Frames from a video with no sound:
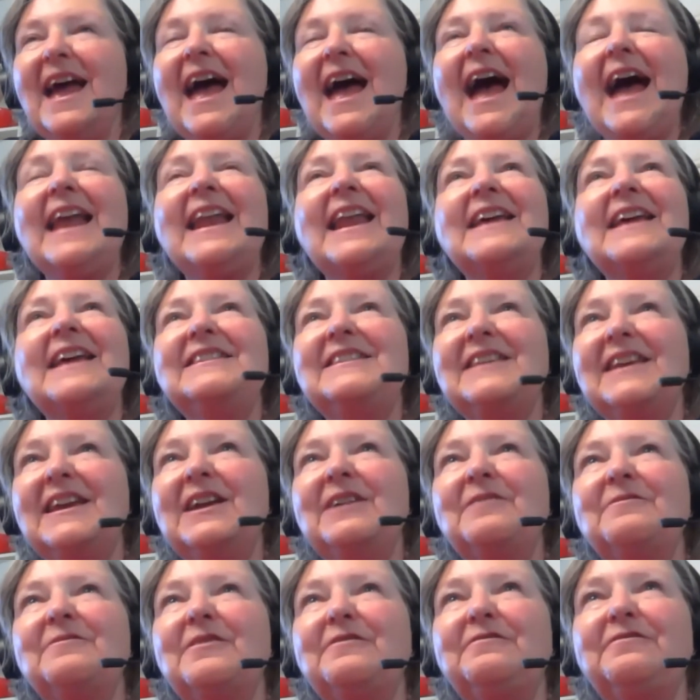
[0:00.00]
And I think
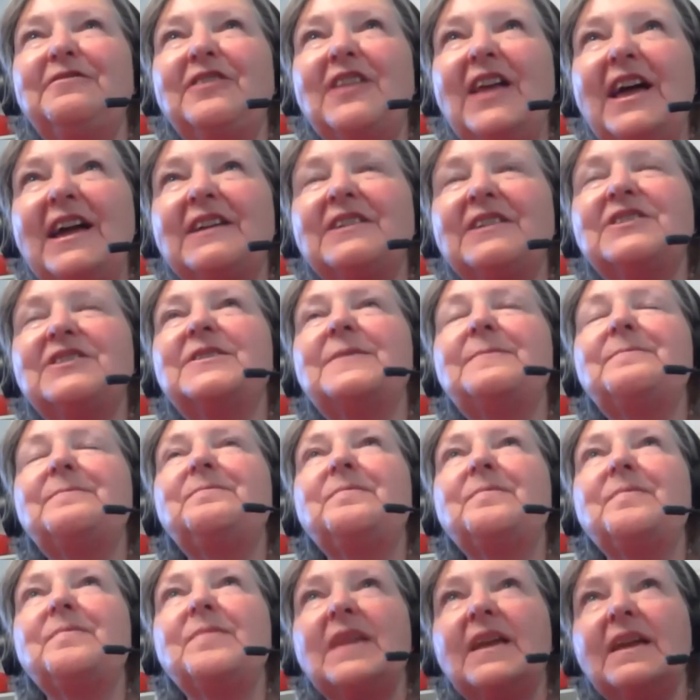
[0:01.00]
it reflects
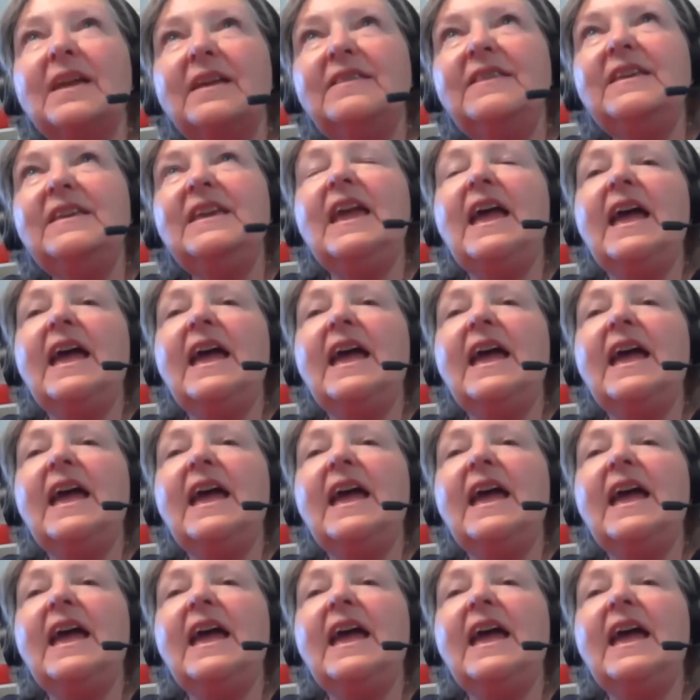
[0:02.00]
the